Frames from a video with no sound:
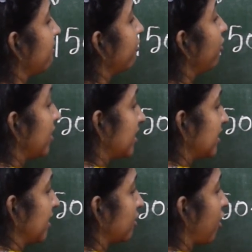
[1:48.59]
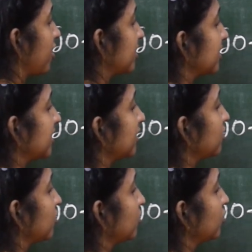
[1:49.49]
for India,
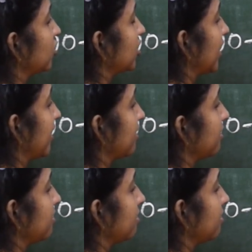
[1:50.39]
Constitution.